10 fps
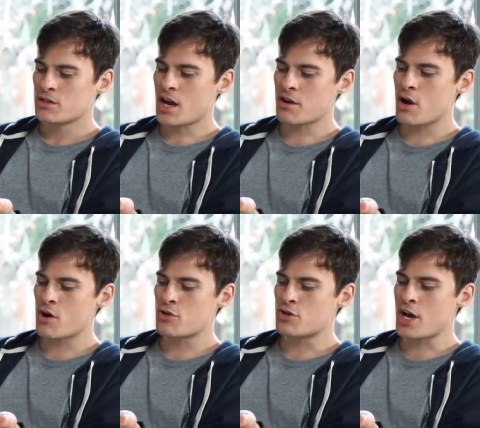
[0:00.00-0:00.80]
do go
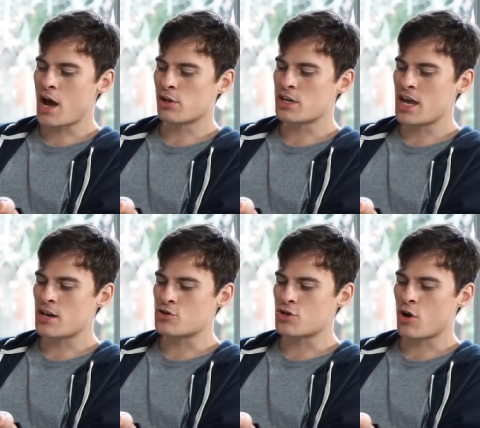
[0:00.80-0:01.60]
on the dole and get
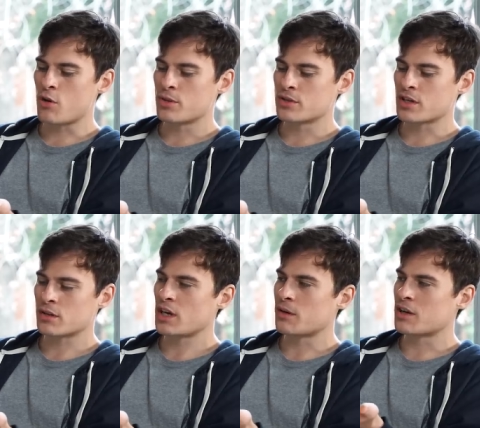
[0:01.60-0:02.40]
a job. And it's
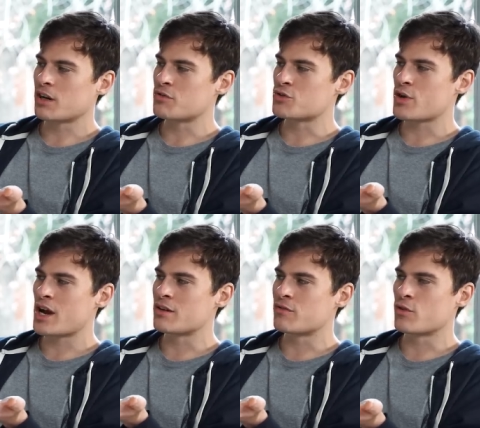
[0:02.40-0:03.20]
like, yeah, can I have the
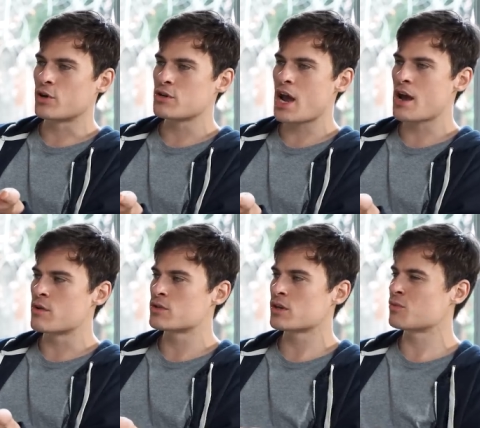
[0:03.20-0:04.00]
training for it?
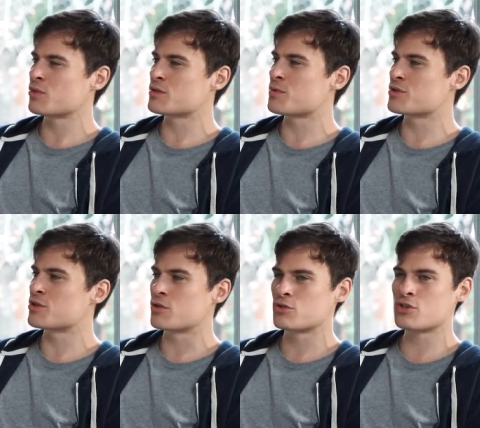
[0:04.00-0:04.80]
No. So what are you supposed to
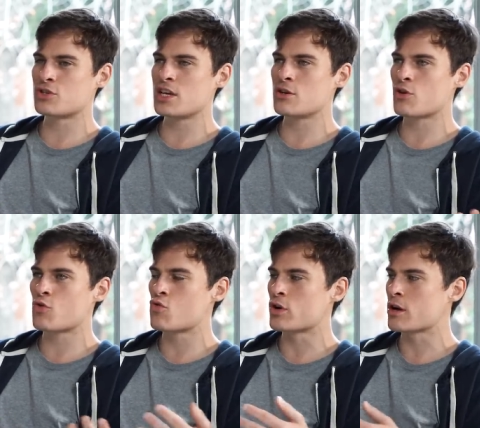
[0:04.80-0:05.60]
do? Just sit in a
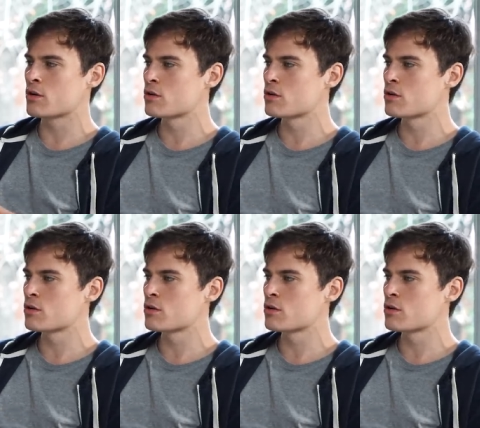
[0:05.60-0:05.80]
corner.